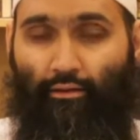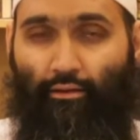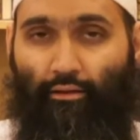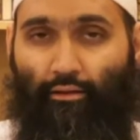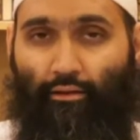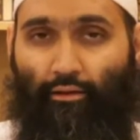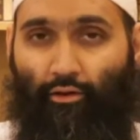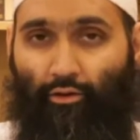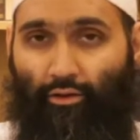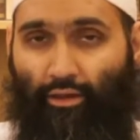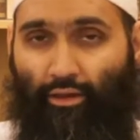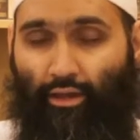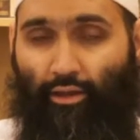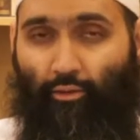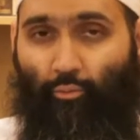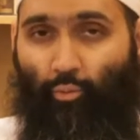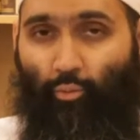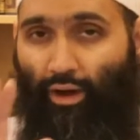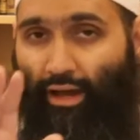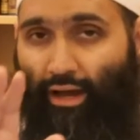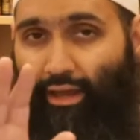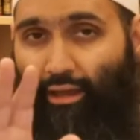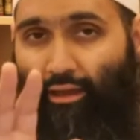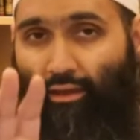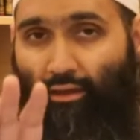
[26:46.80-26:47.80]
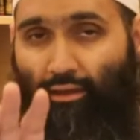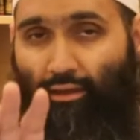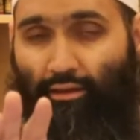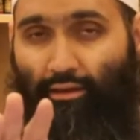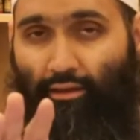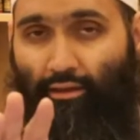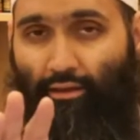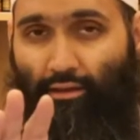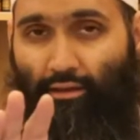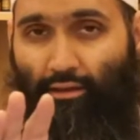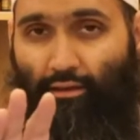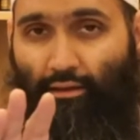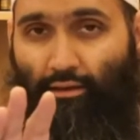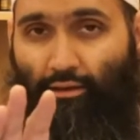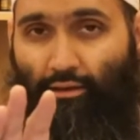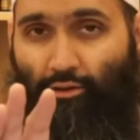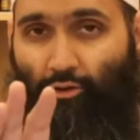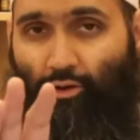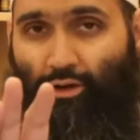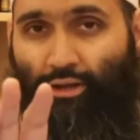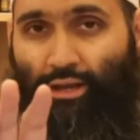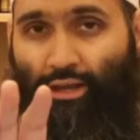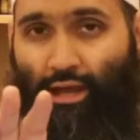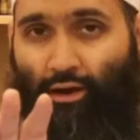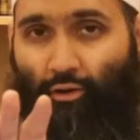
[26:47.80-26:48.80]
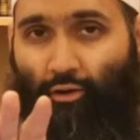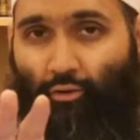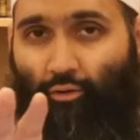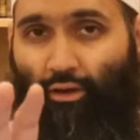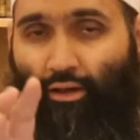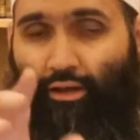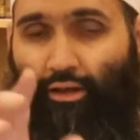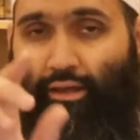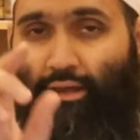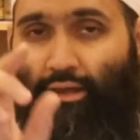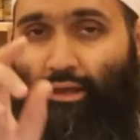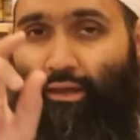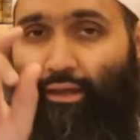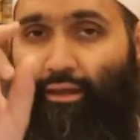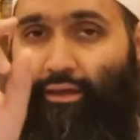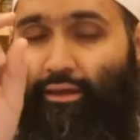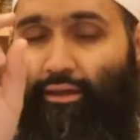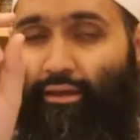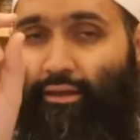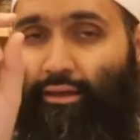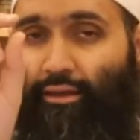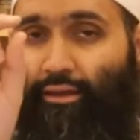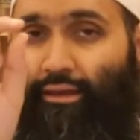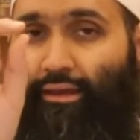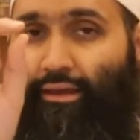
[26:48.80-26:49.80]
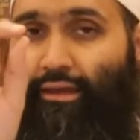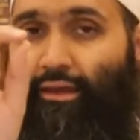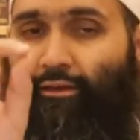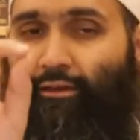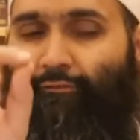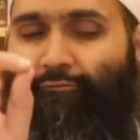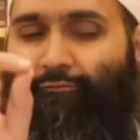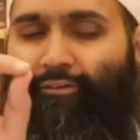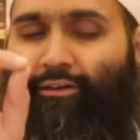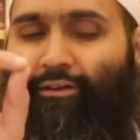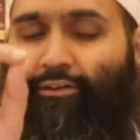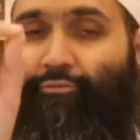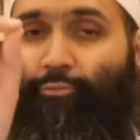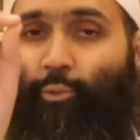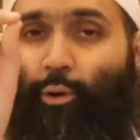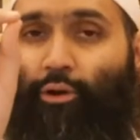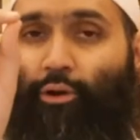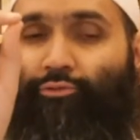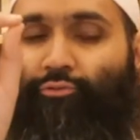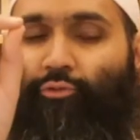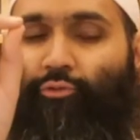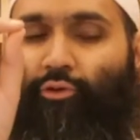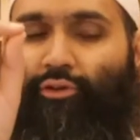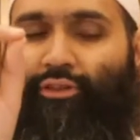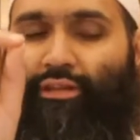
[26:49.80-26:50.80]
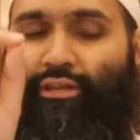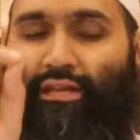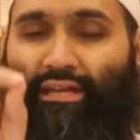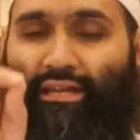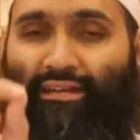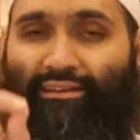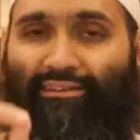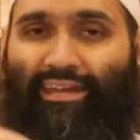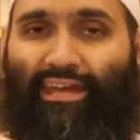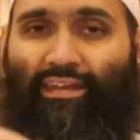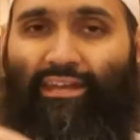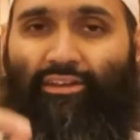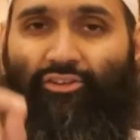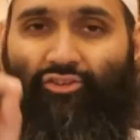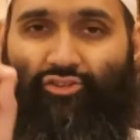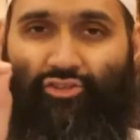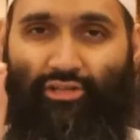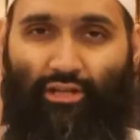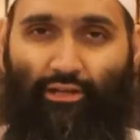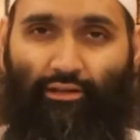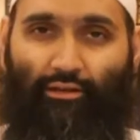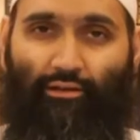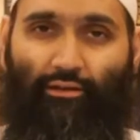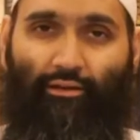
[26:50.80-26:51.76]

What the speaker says: Okay, why? Look now, if it was for the intention